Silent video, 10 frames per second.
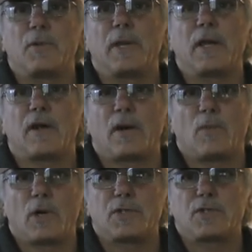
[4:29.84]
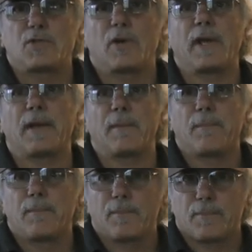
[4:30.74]
doing it on one
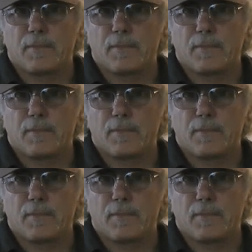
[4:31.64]
string.